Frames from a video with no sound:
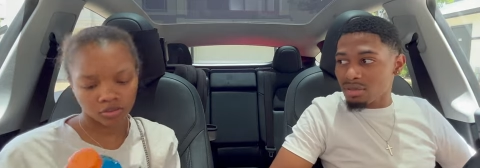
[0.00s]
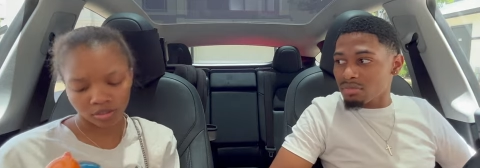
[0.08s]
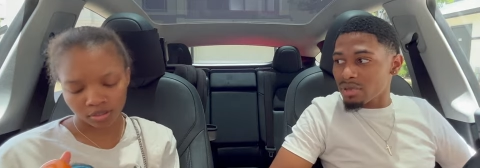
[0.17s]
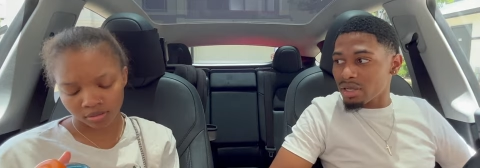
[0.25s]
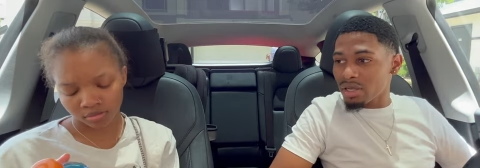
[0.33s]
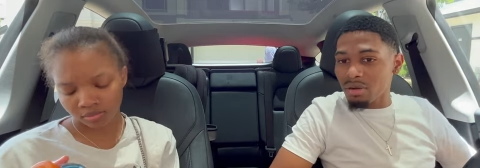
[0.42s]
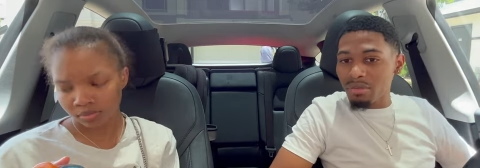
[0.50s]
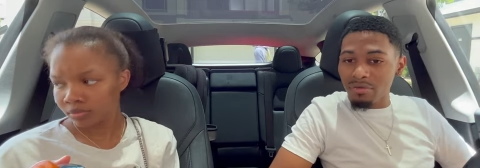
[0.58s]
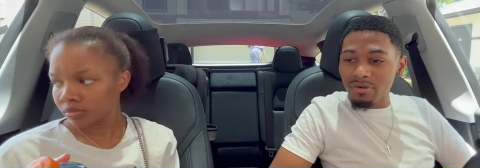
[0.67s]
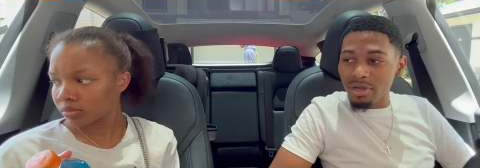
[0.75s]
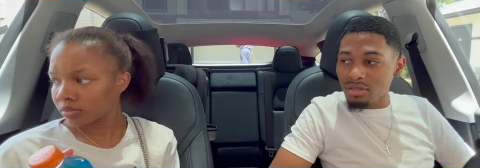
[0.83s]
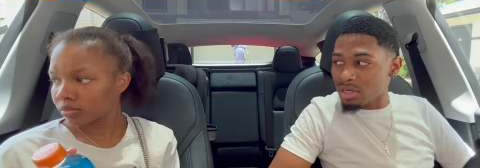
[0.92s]
Speaker 1: Man, come
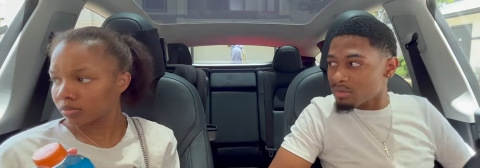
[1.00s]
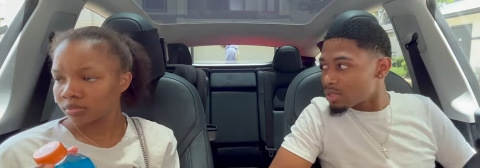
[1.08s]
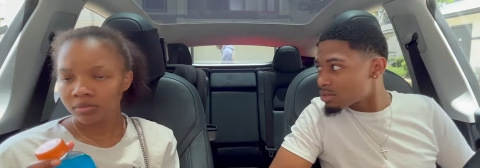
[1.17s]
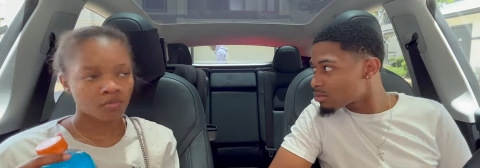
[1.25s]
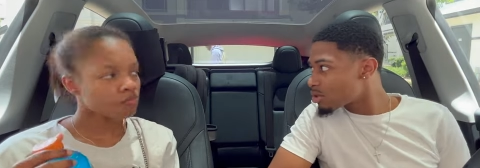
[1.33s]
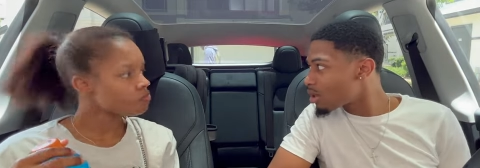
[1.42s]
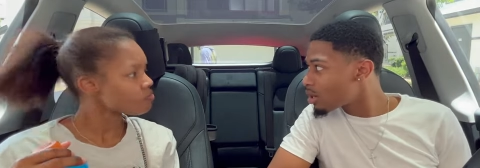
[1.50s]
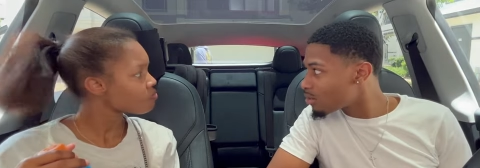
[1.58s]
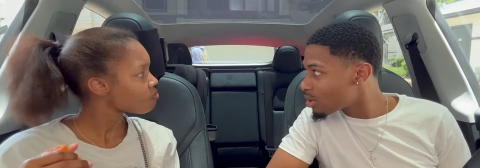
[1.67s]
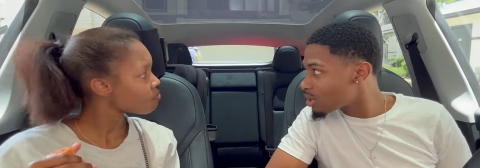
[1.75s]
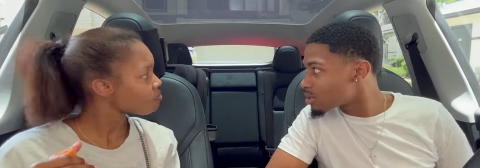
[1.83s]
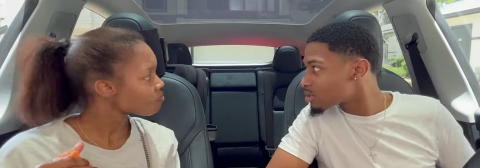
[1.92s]
over here talking about some car
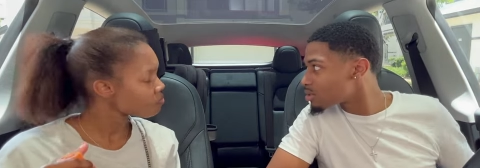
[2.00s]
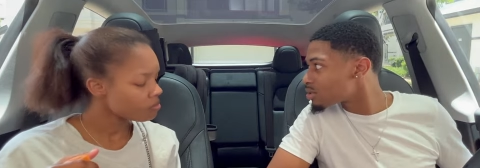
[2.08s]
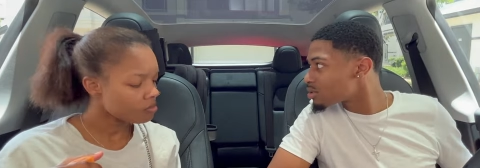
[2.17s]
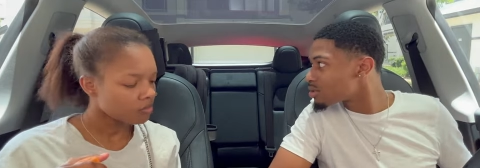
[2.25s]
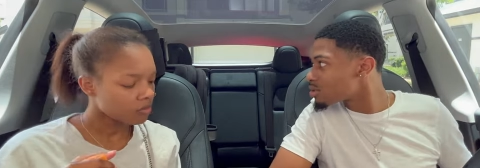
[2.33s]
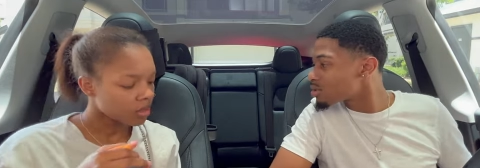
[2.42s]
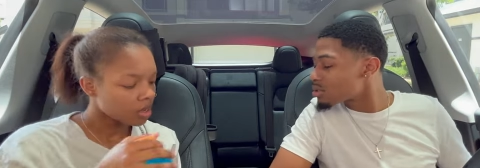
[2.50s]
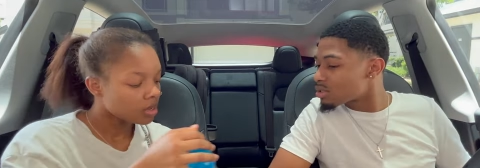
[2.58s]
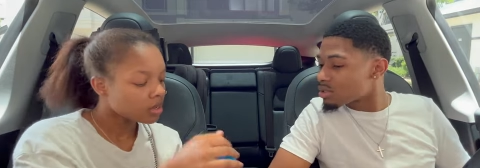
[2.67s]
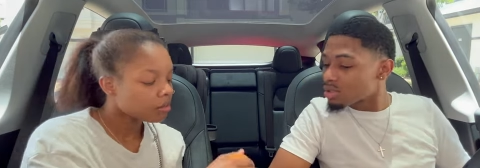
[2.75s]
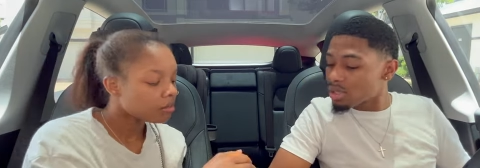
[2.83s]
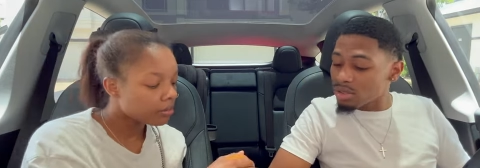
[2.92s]
wash.
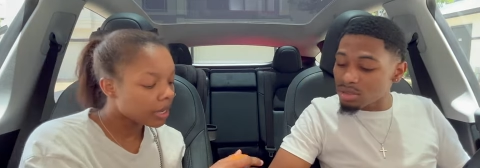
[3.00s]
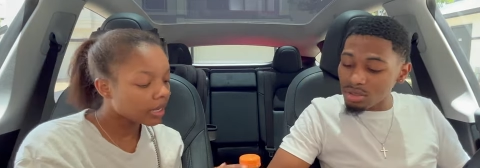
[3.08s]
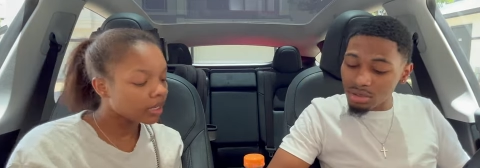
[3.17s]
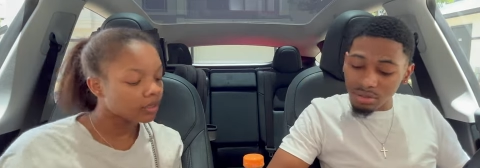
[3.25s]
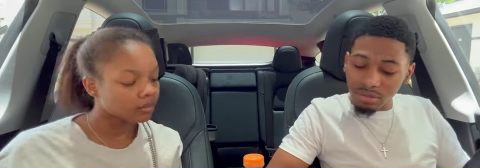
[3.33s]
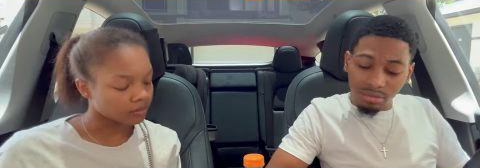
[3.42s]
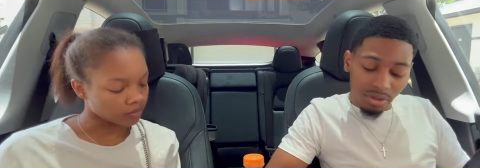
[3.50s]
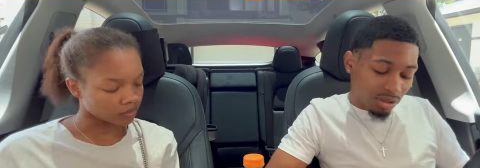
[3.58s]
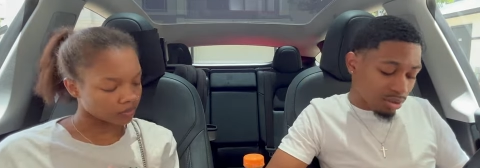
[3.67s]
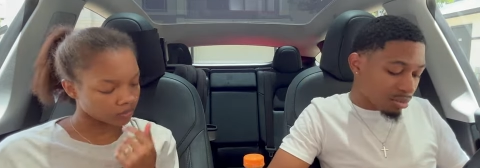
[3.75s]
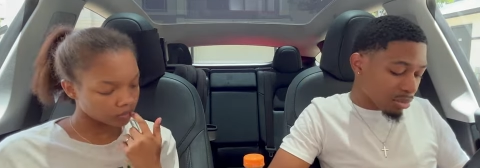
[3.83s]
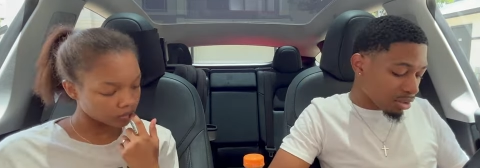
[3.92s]
He hey. Just, bro,
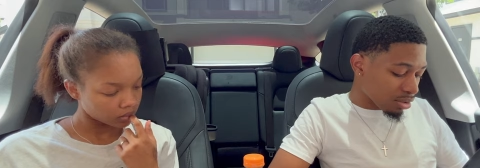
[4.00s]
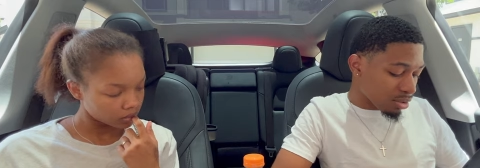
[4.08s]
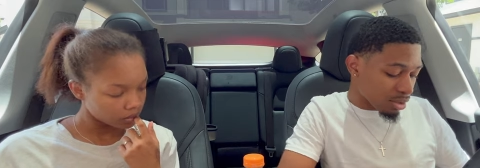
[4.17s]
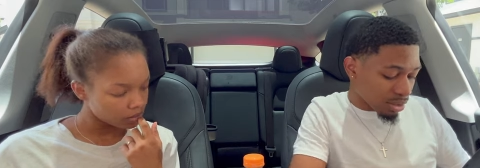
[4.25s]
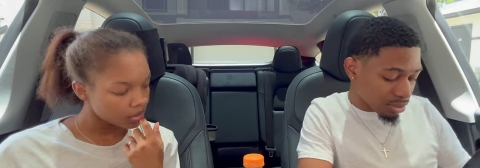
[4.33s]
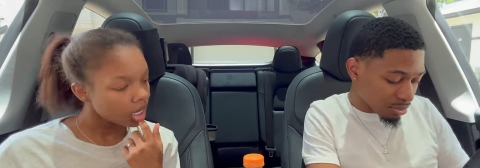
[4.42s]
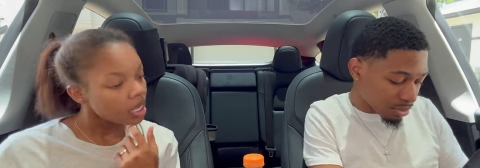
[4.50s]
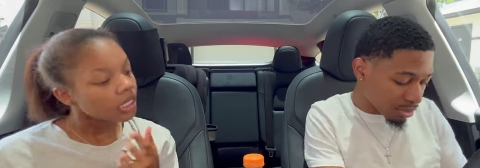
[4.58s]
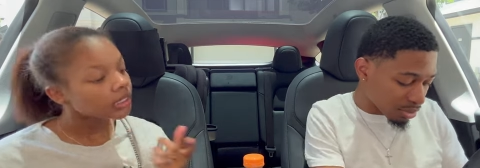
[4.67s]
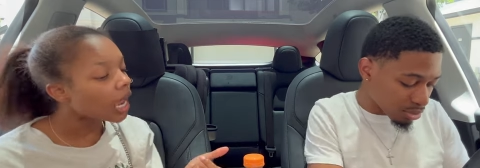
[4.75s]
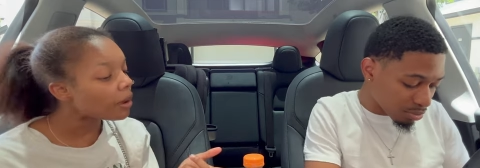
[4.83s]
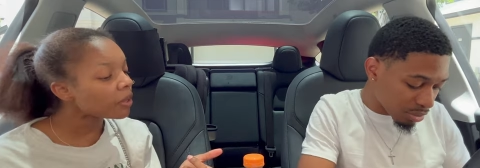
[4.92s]
I'm about to go in the house.
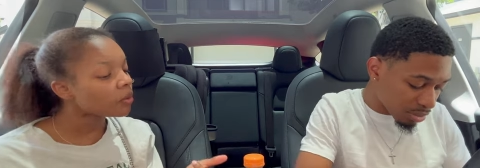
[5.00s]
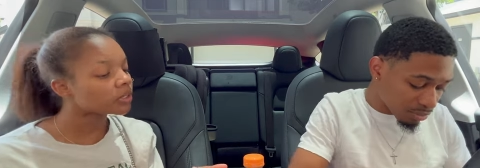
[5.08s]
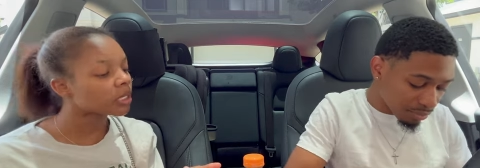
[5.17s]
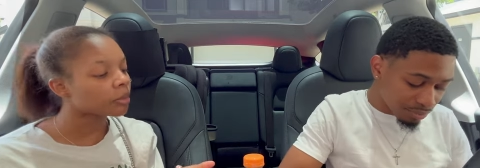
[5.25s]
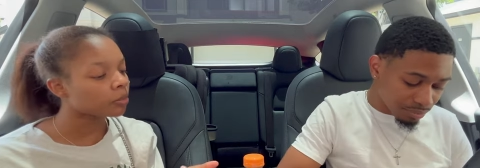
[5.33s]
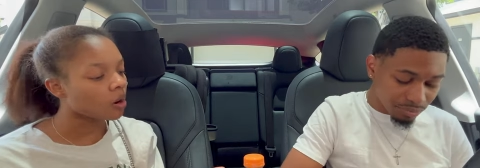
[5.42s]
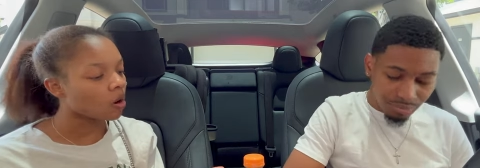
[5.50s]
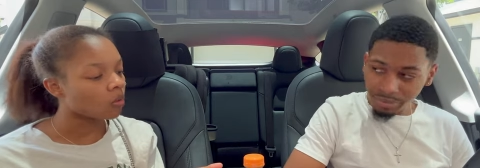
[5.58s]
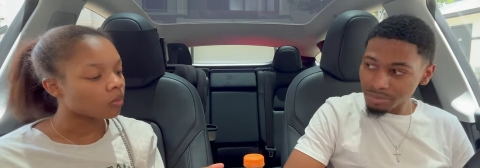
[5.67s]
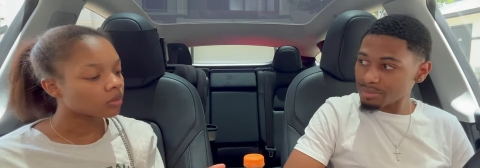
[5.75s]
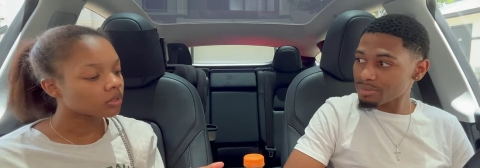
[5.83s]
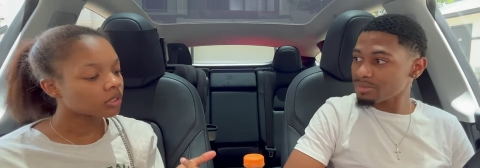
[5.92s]
Tell
Speaker 2: me, Jimmy, bro.
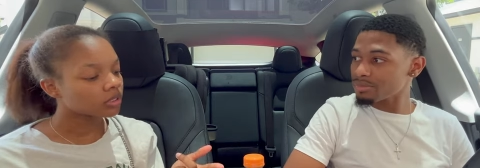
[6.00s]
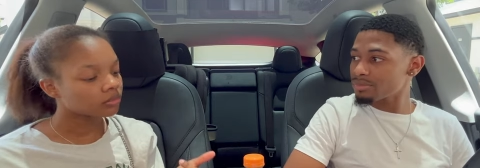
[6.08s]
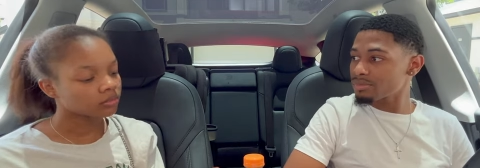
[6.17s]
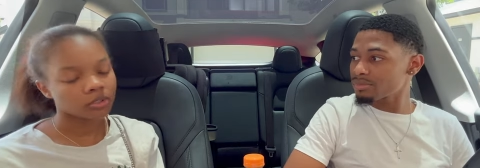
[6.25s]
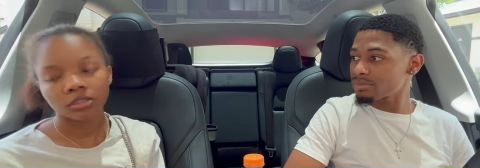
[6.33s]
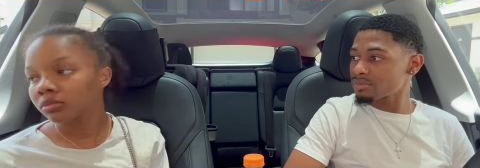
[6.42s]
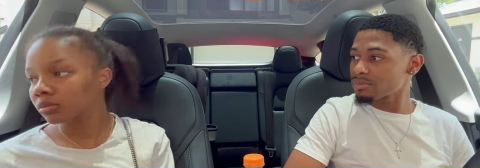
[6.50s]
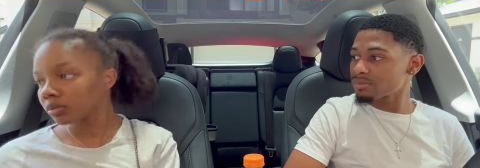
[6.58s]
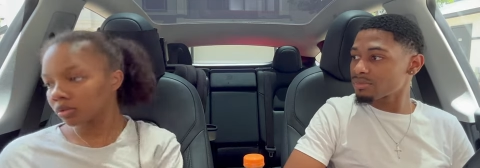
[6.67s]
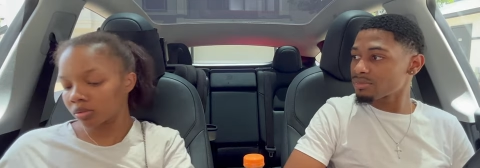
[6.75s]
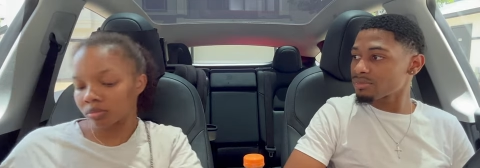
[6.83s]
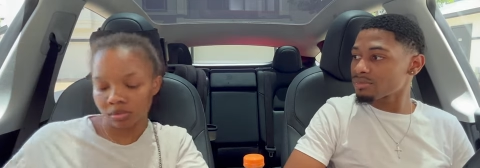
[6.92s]

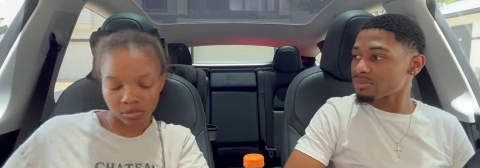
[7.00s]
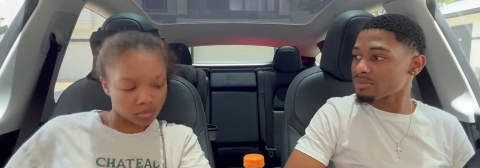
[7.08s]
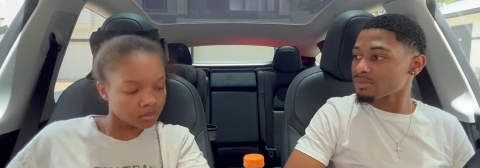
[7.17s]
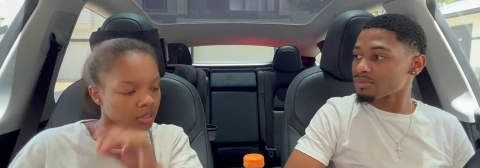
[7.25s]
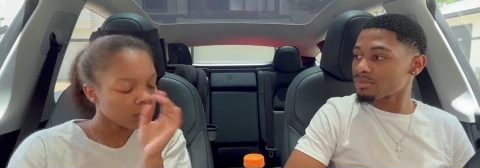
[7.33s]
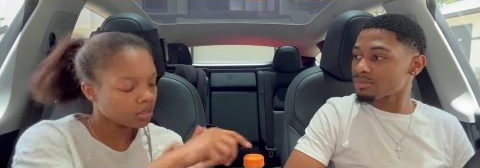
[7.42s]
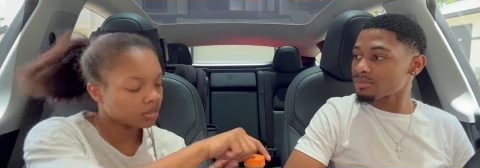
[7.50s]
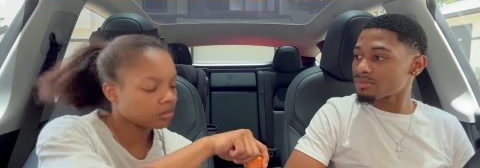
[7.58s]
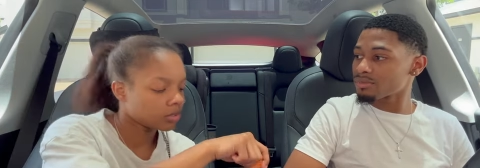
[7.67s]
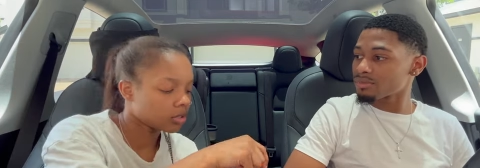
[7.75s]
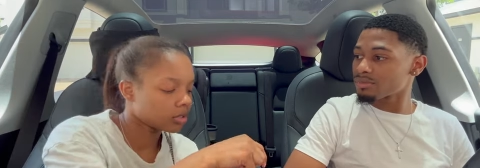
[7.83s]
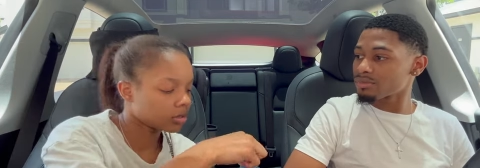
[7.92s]
Yeah. Let
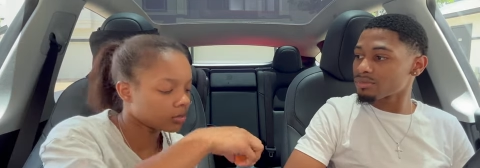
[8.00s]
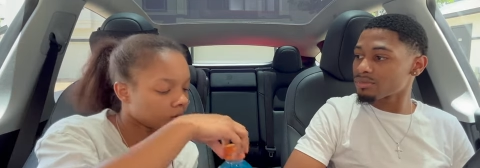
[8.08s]
me see.